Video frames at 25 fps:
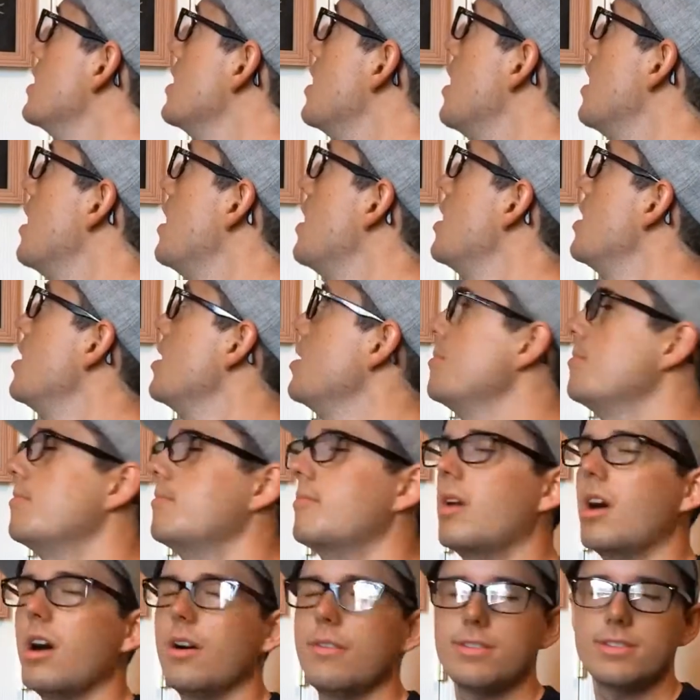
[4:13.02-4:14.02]

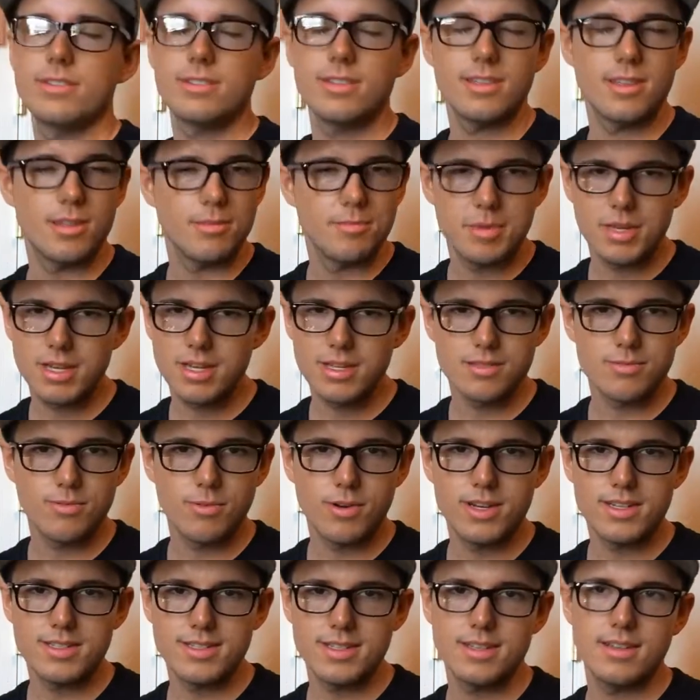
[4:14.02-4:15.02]
Obviously the biggest
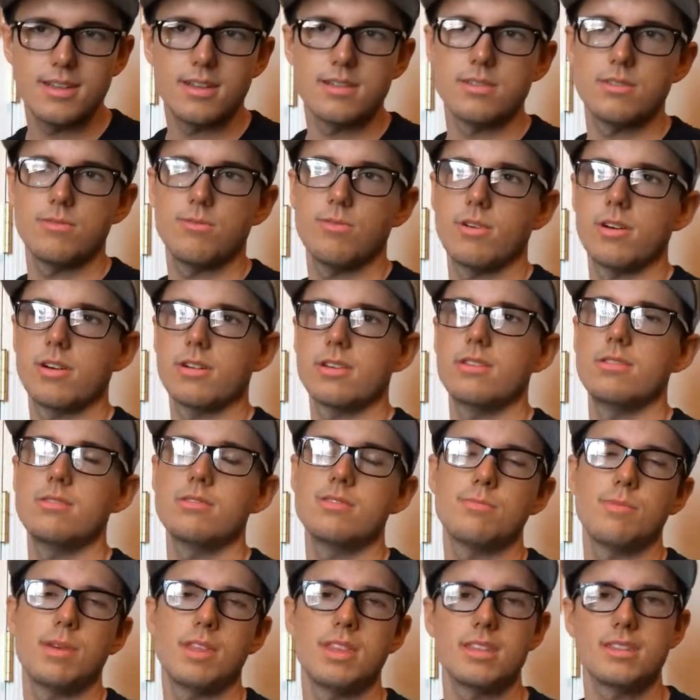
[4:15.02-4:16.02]
one is it doesn't work. You
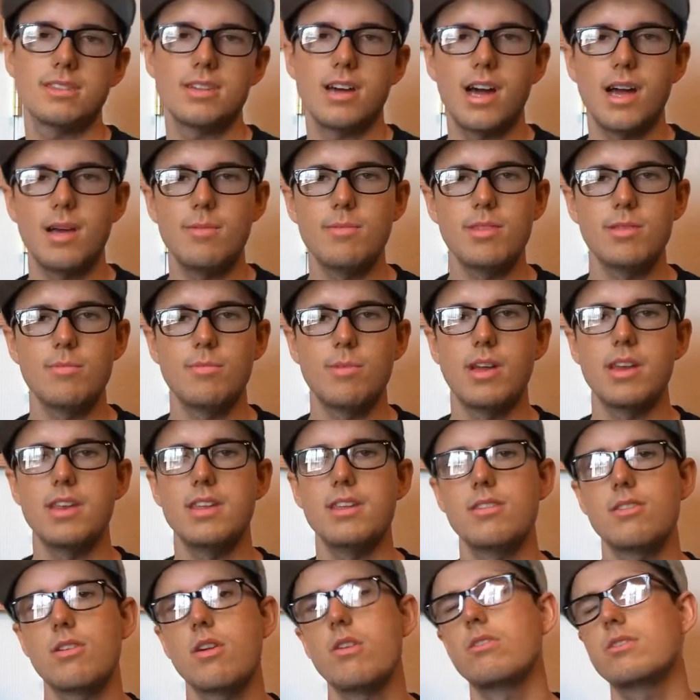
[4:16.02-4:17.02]
spend the time and the
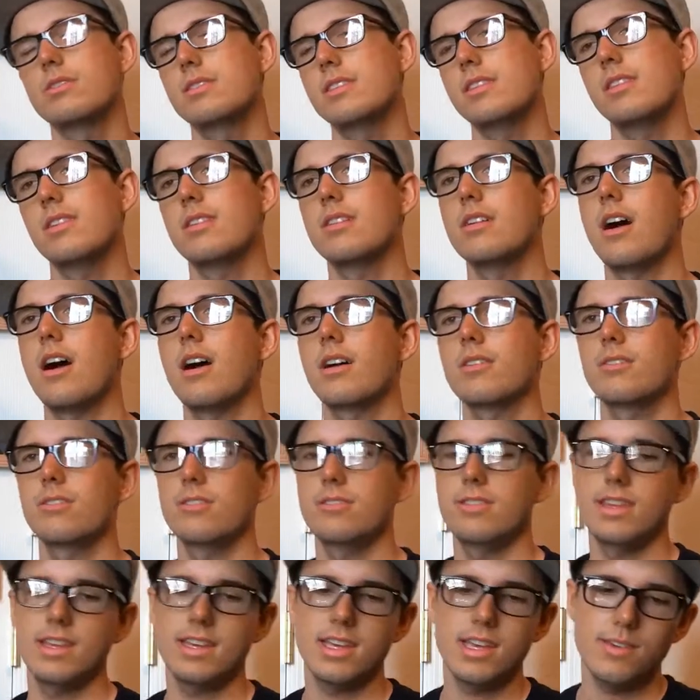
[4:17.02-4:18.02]
money to go see the doctor,
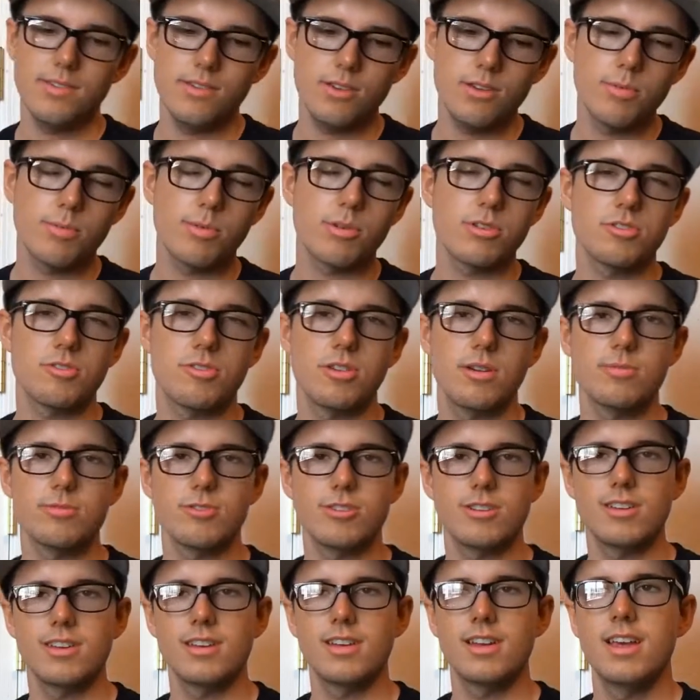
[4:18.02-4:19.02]
and they give you a
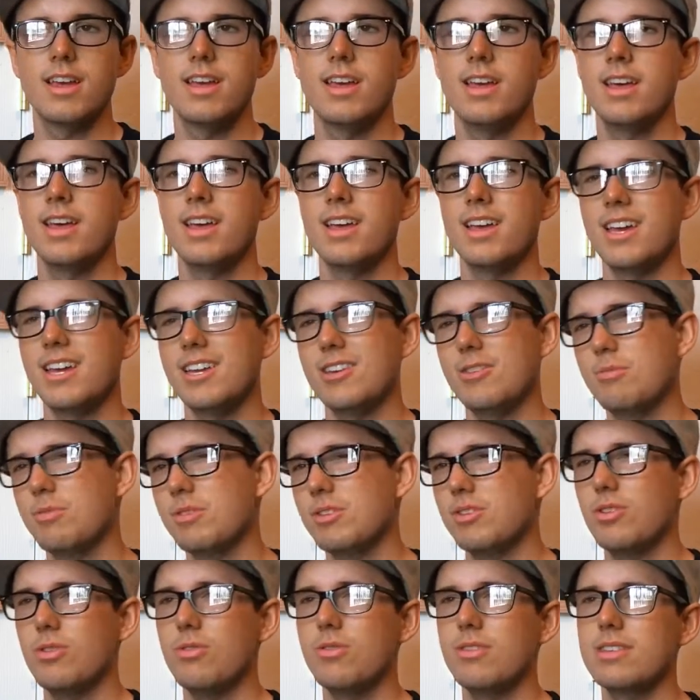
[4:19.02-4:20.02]
prescription, and you've
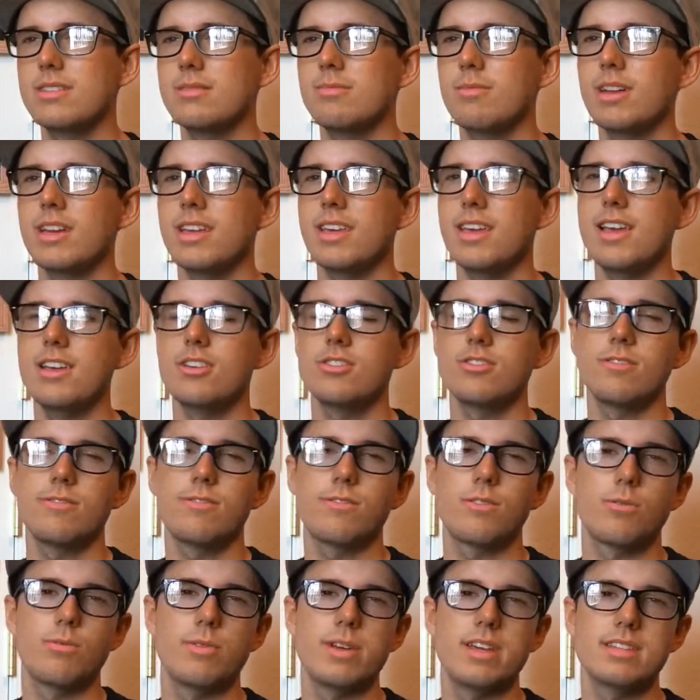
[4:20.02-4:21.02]
been doing this medication
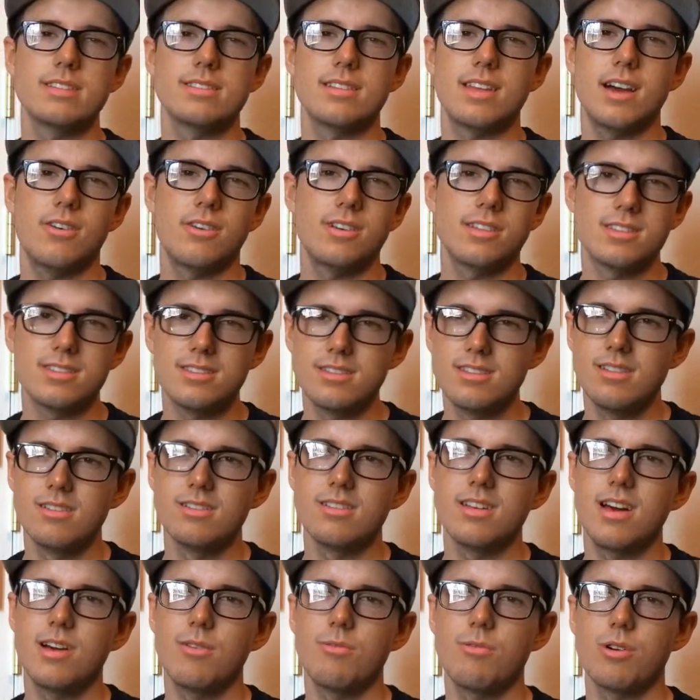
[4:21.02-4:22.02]
for weeks now and it's
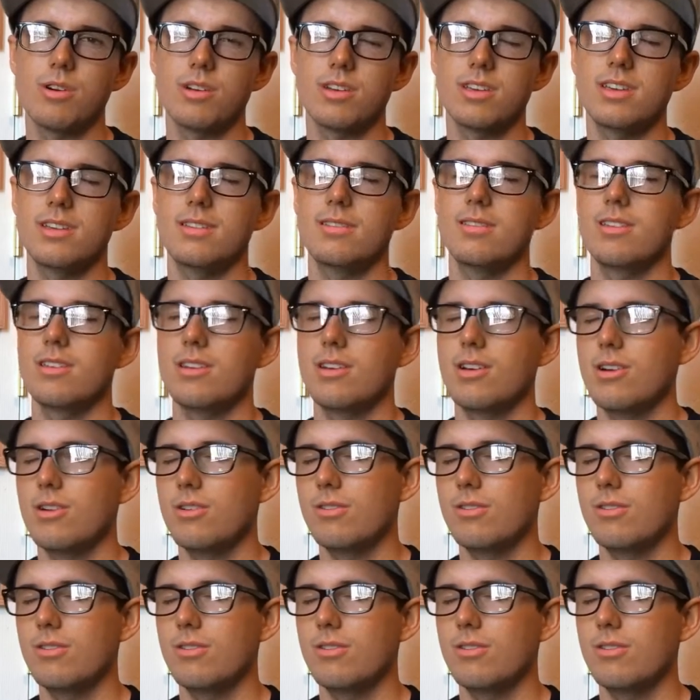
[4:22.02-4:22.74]
still not working.